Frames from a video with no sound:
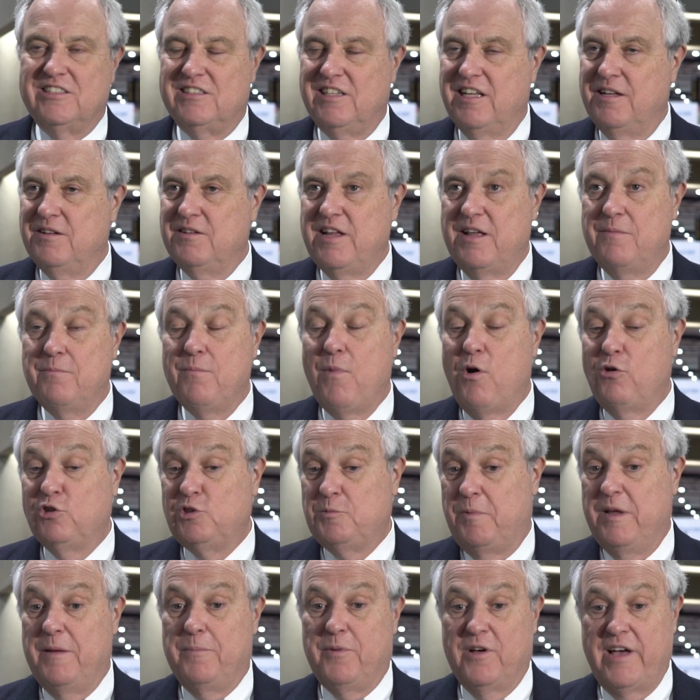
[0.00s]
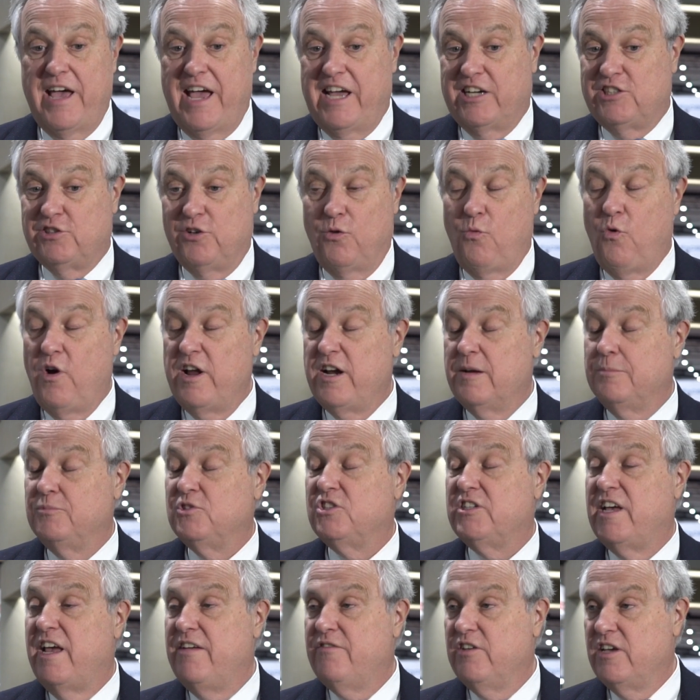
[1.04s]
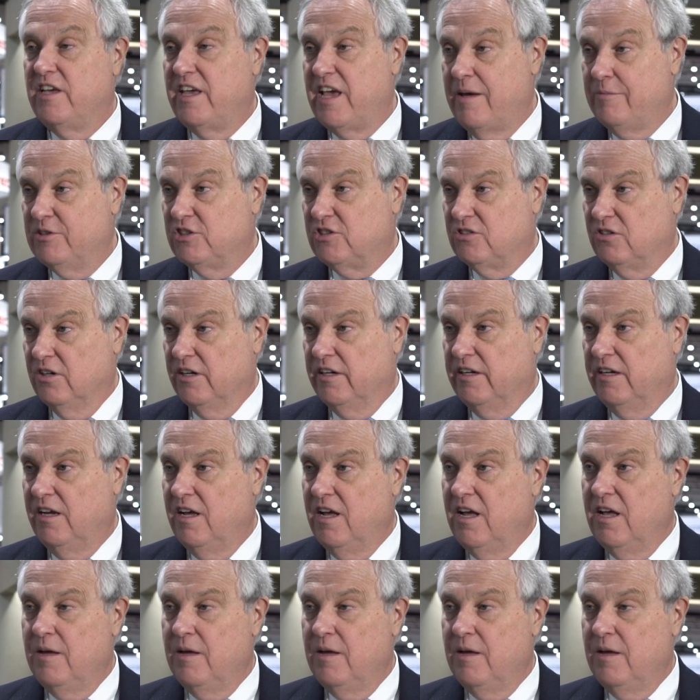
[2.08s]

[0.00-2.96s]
And most people actually wind up saving chemistry